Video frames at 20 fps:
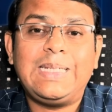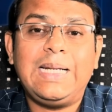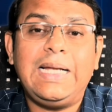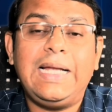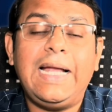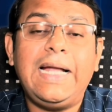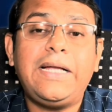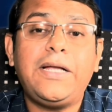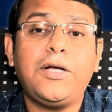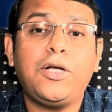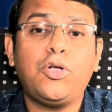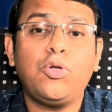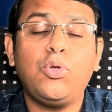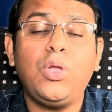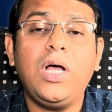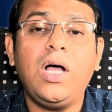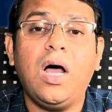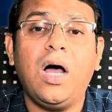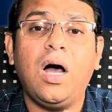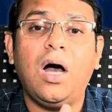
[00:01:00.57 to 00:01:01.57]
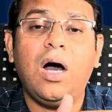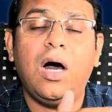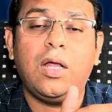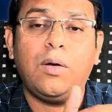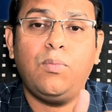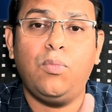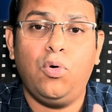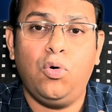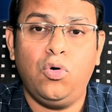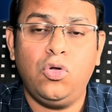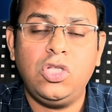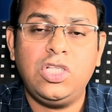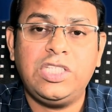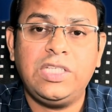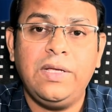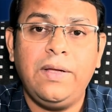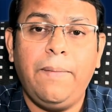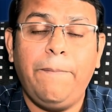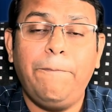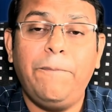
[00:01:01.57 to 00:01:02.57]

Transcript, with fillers: related to the hormones,